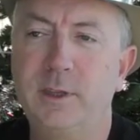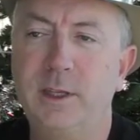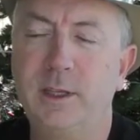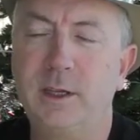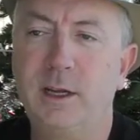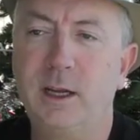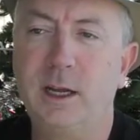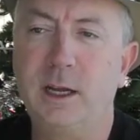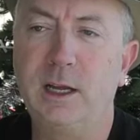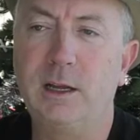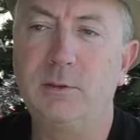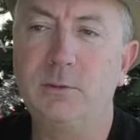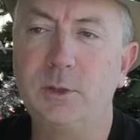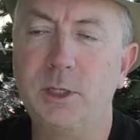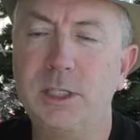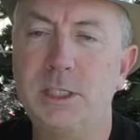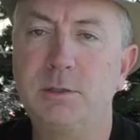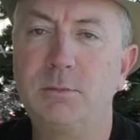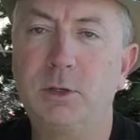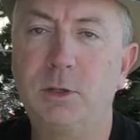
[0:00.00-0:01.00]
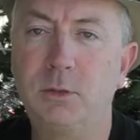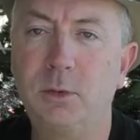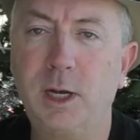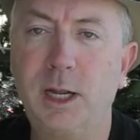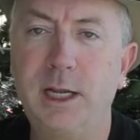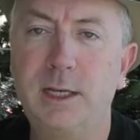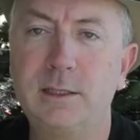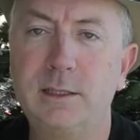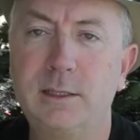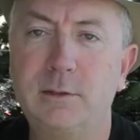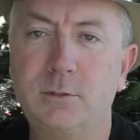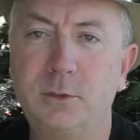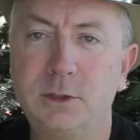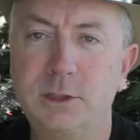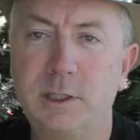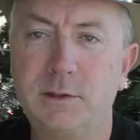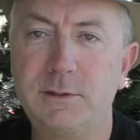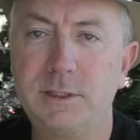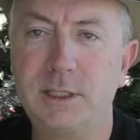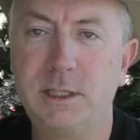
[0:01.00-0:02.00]
uh, reasonable rate,
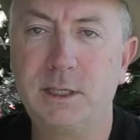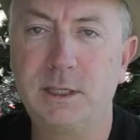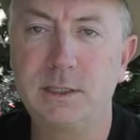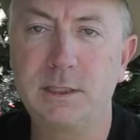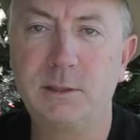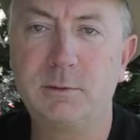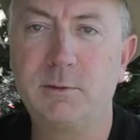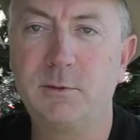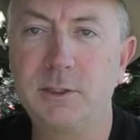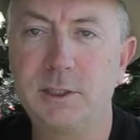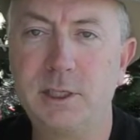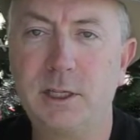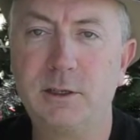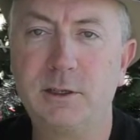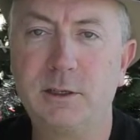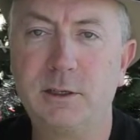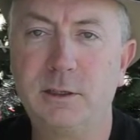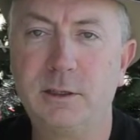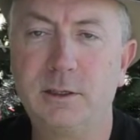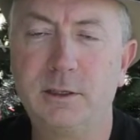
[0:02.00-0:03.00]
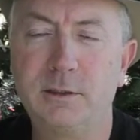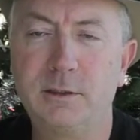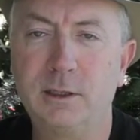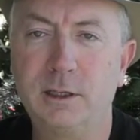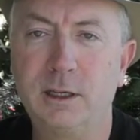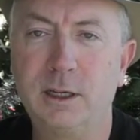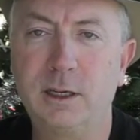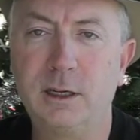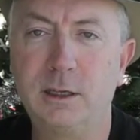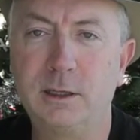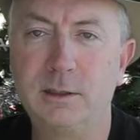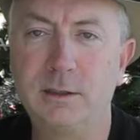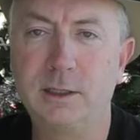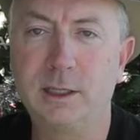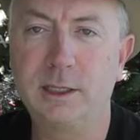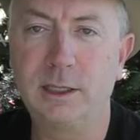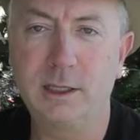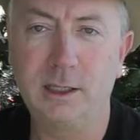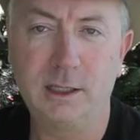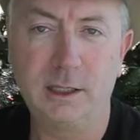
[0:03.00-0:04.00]
which I've seen on some of his other, uh,
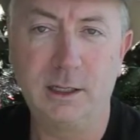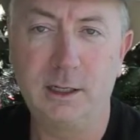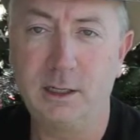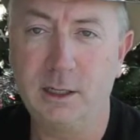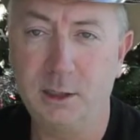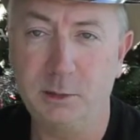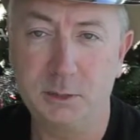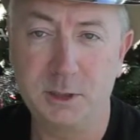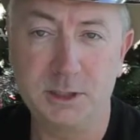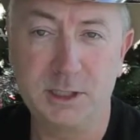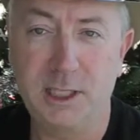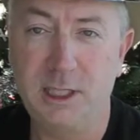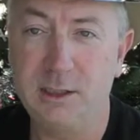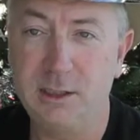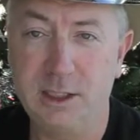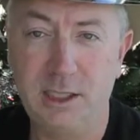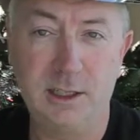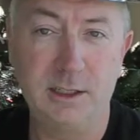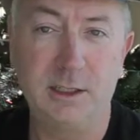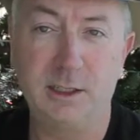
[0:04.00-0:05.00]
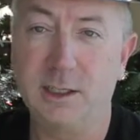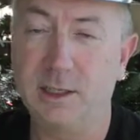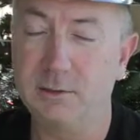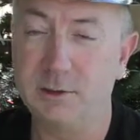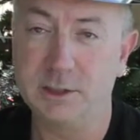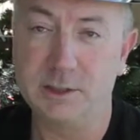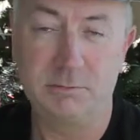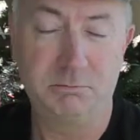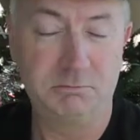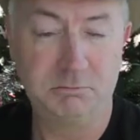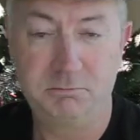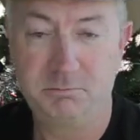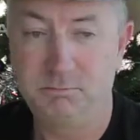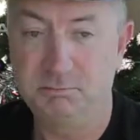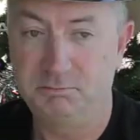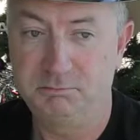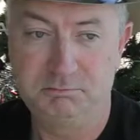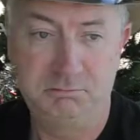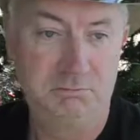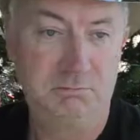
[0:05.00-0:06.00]
like I got an Elmer T. Lee there that was
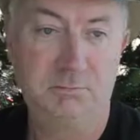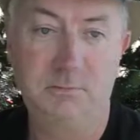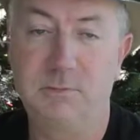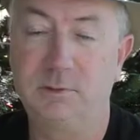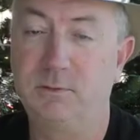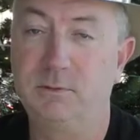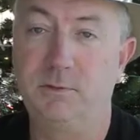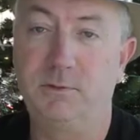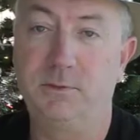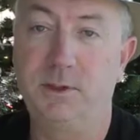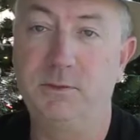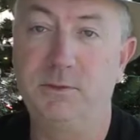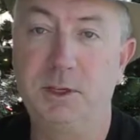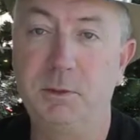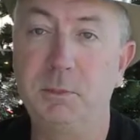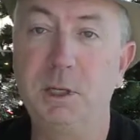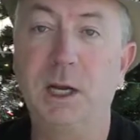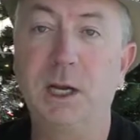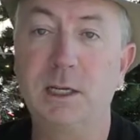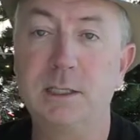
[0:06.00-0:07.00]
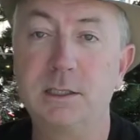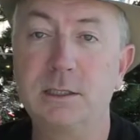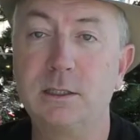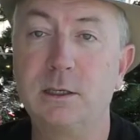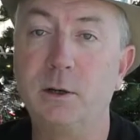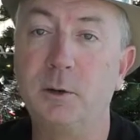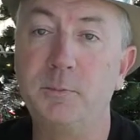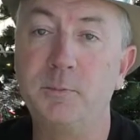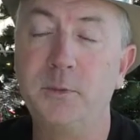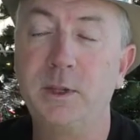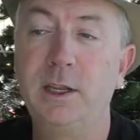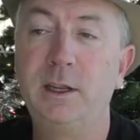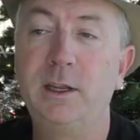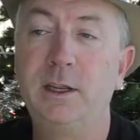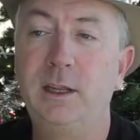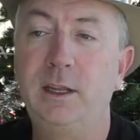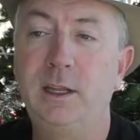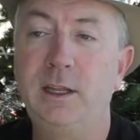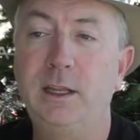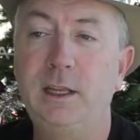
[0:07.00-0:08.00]
50 bucks. So
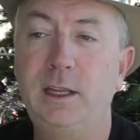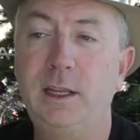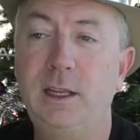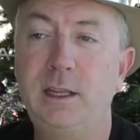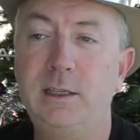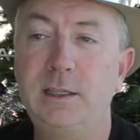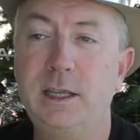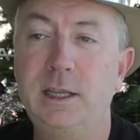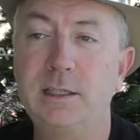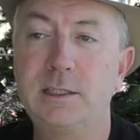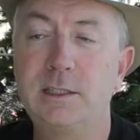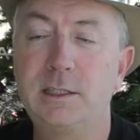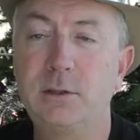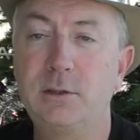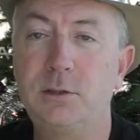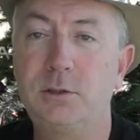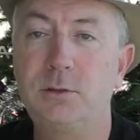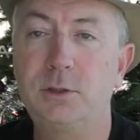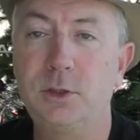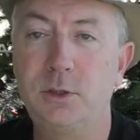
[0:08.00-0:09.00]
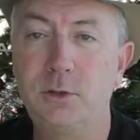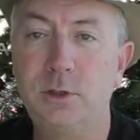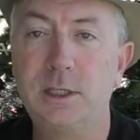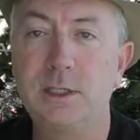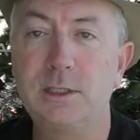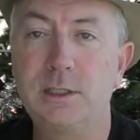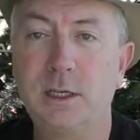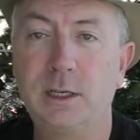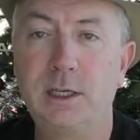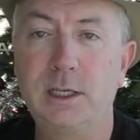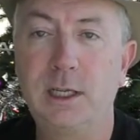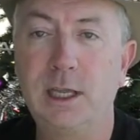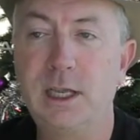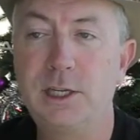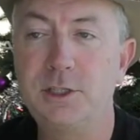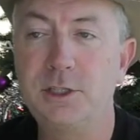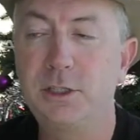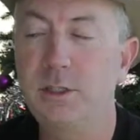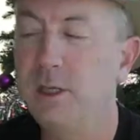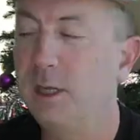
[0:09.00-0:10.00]
he tends to do this on
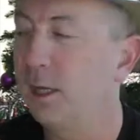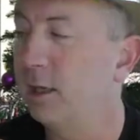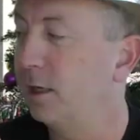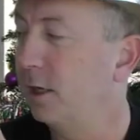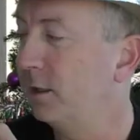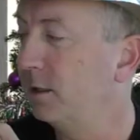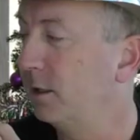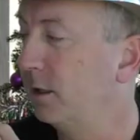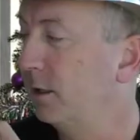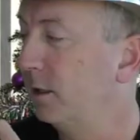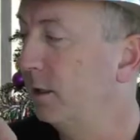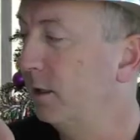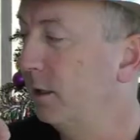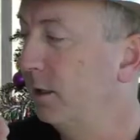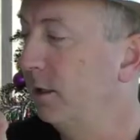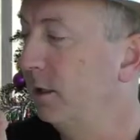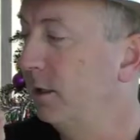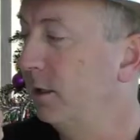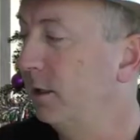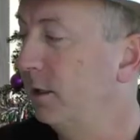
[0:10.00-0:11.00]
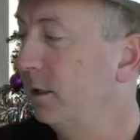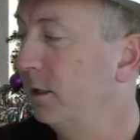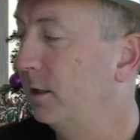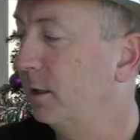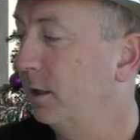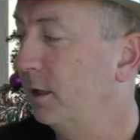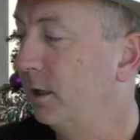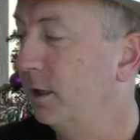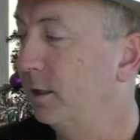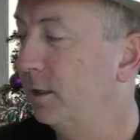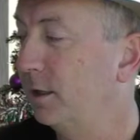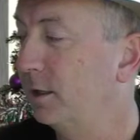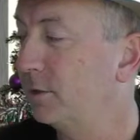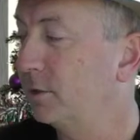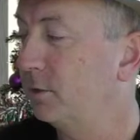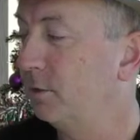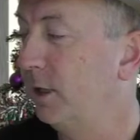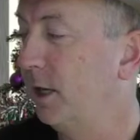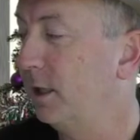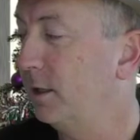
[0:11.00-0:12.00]
occasion, and I think uh,
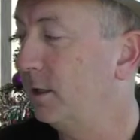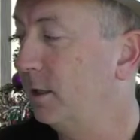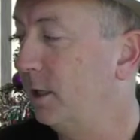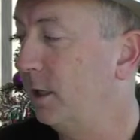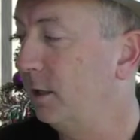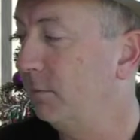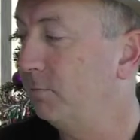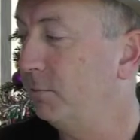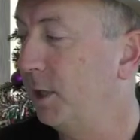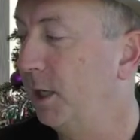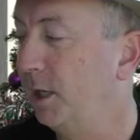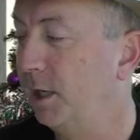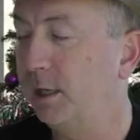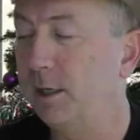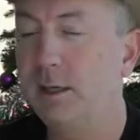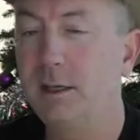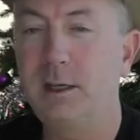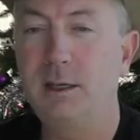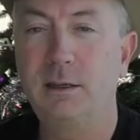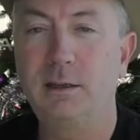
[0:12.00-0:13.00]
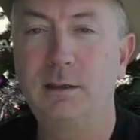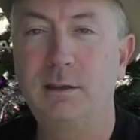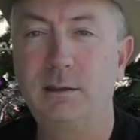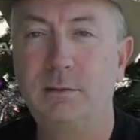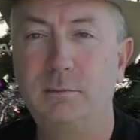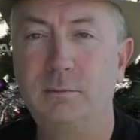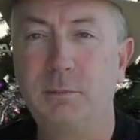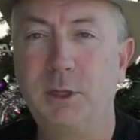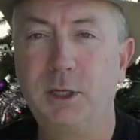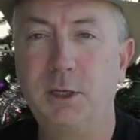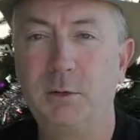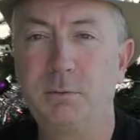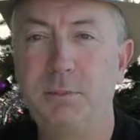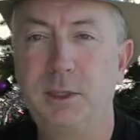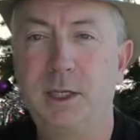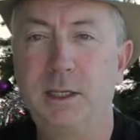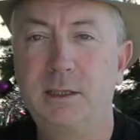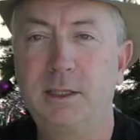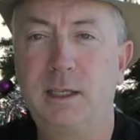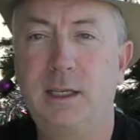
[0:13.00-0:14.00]
that's great. The pick, barrel
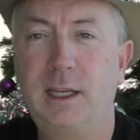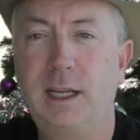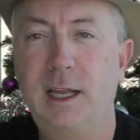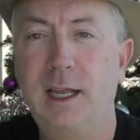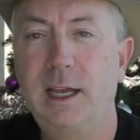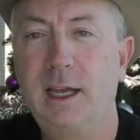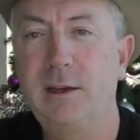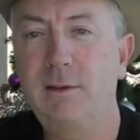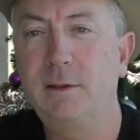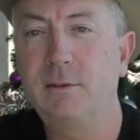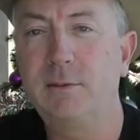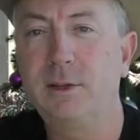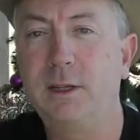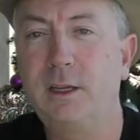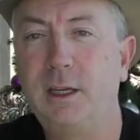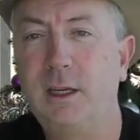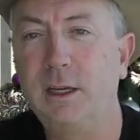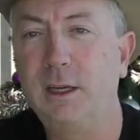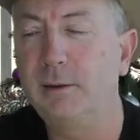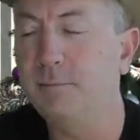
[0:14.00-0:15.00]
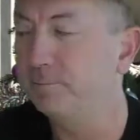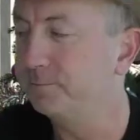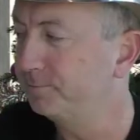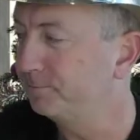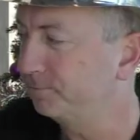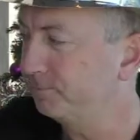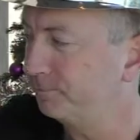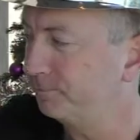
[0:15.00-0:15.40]
pick that he had of the, um,